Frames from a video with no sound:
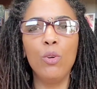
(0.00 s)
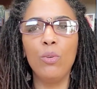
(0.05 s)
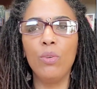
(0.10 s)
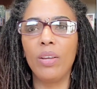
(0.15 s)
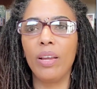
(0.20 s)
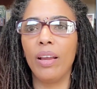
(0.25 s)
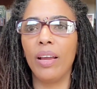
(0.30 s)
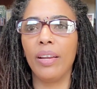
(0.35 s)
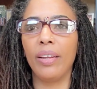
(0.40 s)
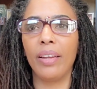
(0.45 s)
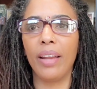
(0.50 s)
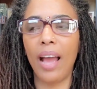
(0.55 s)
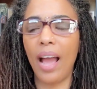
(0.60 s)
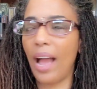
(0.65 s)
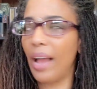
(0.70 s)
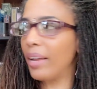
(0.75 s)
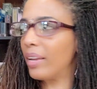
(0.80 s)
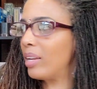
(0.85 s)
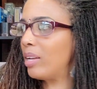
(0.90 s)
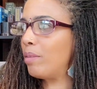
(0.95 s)
You
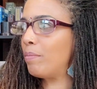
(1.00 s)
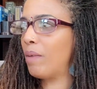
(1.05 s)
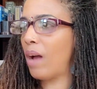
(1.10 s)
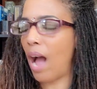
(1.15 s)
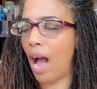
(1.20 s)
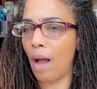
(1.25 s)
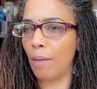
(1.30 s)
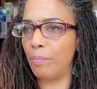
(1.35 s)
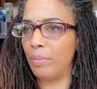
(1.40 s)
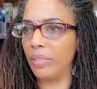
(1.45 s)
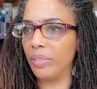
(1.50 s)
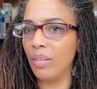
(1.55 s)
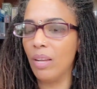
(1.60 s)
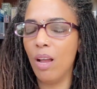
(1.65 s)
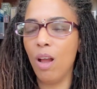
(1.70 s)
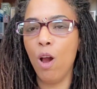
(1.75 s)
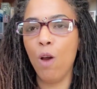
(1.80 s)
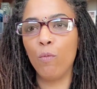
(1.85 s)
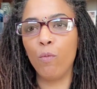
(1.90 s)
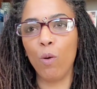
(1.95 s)
cannot keep
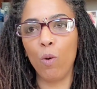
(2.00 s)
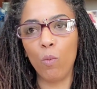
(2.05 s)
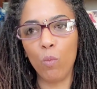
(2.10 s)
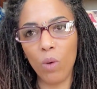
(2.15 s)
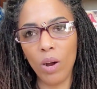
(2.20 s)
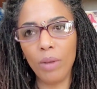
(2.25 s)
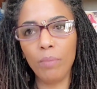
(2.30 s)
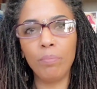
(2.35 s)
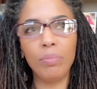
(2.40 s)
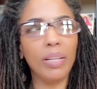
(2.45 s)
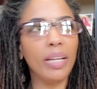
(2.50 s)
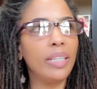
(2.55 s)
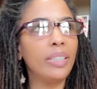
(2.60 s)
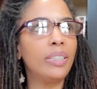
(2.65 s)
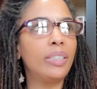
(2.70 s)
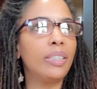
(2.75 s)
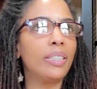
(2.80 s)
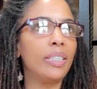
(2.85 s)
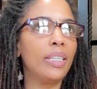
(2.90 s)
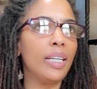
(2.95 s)
hopping from one
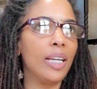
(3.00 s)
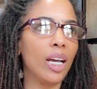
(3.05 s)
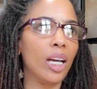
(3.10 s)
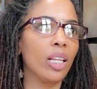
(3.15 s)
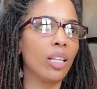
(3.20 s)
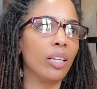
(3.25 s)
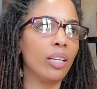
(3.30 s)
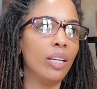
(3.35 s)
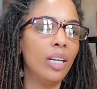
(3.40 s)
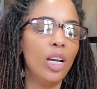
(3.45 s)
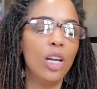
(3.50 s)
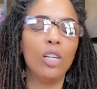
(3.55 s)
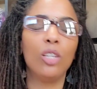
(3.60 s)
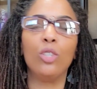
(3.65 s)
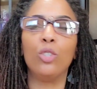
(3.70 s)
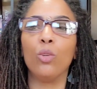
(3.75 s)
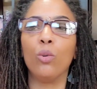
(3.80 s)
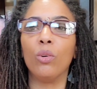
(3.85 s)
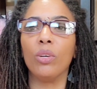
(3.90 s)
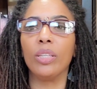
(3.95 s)
place to the other,
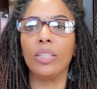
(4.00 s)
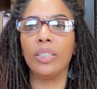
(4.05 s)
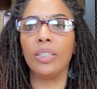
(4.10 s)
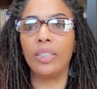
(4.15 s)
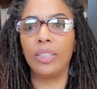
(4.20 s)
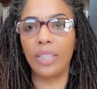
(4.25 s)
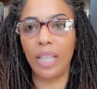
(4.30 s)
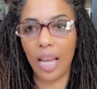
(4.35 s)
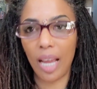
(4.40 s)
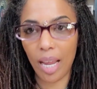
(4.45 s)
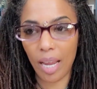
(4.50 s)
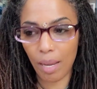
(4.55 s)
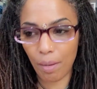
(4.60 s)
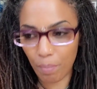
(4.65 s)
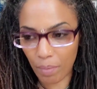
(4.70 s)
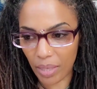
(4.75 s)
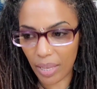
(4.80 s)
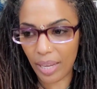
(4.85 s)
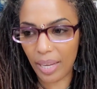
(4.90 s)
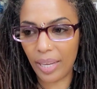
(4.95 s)
doing the
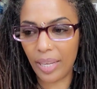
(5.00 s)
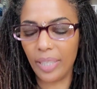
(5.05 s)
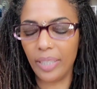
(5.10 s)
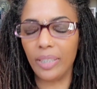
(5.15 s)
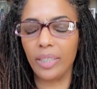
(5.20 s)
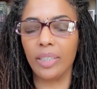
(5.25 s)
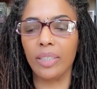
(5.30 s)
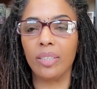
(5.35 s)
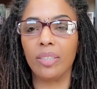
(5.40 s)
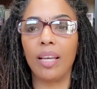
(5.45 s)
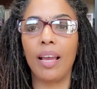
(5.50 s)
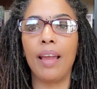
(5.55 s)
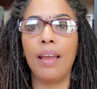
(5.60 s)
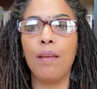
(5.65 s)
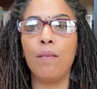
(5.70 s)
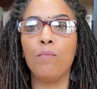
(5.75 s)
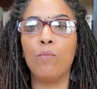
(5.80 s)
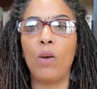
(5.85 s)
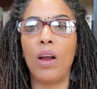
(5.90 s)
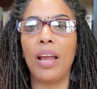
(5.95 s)
same things the
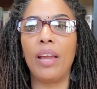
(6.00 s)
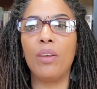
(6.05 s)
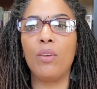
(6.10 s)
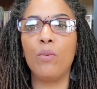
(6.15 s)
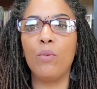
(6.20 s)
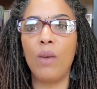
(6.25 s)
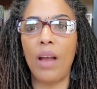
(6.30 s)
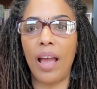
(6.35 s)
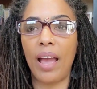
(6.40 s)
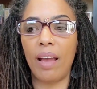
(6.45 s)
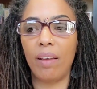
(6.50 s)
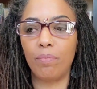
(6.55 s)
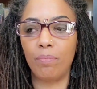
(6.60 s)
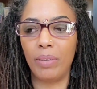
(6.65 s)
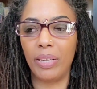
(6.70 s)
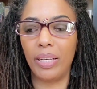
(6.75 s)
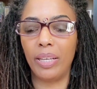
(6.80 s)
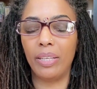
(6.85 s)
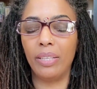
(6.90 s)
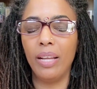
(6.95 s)
same way you
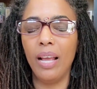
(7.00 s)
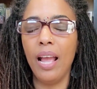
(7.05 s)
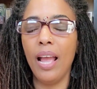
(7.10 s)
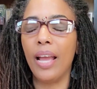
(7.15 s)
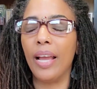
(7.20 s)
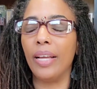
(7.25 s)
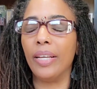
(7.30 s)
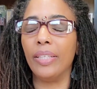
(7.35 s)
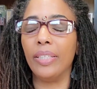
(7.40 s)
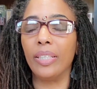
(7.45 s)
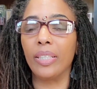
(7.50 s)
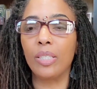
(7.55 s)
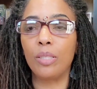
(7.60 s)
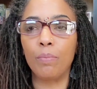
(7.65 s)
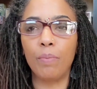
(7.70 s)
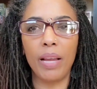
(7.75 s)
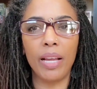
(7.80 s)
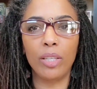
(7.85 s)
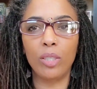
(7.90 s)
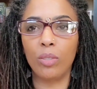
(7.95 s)
have been, and
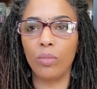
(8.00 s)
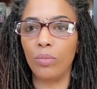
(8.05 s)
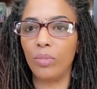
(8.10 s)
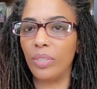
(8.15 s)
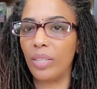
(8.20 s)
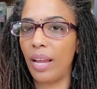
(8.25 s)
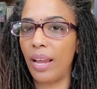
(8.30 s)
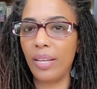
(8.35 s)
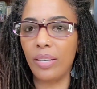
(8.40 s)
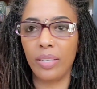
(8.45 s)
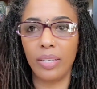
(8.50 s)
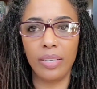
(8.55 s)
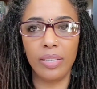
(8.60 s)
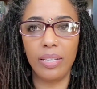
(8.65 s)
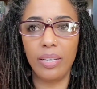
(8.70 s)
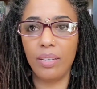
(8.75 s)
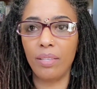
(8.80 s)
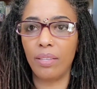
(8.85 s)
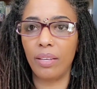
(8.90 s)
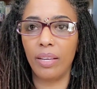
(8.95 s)
expect to change
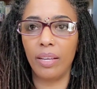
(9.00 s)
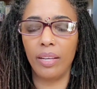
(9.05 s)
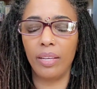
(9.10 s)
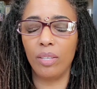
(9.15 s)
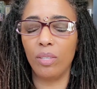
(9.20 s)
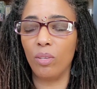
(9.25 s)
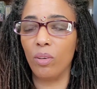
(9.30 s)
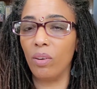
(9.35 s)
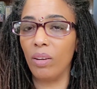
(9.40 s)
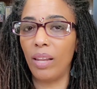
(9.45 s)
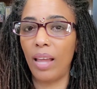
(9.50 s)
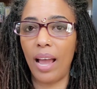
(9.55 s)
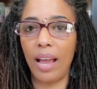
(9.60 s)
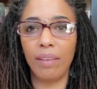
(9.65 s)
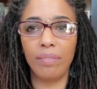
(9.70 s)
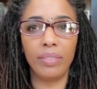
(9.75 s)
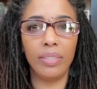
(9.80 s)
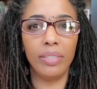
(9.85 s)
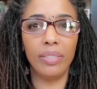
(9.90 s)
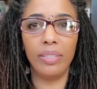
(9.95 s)
anything in your
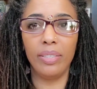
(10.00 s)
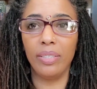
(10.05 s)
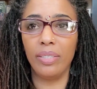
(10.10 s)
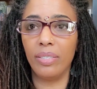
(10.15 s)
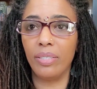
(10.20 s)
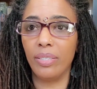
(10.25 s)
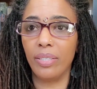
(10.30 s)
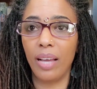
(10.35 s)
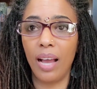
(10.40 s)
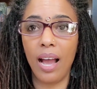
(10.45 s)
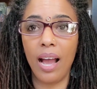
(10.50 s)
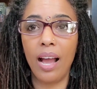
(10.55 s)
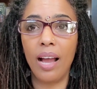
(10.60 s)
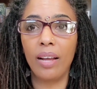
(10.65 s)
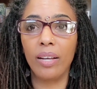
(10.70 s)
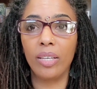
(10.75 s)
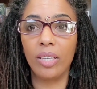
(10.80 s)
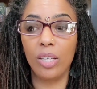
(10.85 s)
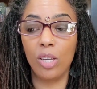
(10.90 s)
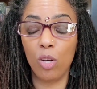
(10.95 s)
life. It is
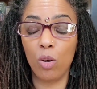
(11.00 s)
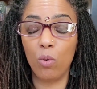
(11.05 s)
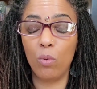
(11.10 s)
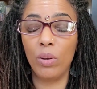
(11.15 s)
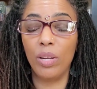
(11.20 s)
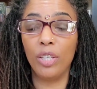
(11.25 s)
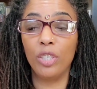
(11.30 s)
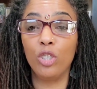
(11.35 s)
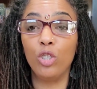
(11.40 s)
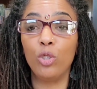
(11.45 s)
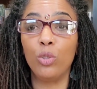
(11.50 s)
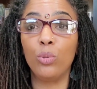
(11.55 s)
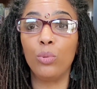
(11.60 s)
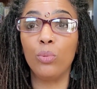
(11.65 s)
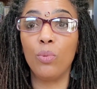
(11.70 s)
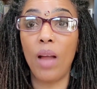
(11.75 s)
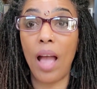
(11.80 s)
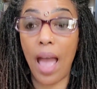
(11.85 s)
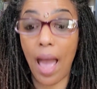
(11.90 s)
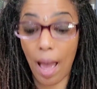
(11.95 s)
not going
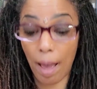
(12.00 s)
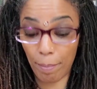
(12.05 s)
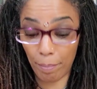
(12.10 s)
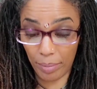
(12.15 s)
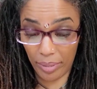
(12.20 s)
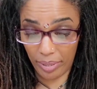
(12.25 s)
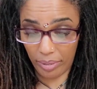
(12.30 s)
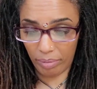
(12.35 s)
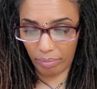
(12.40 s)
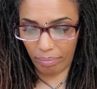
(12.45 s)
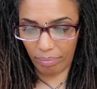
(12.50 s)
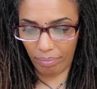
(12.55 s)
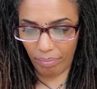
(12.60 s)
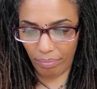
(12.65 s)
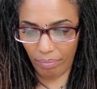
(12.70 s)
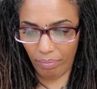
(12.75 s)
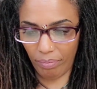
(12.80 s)
to happen.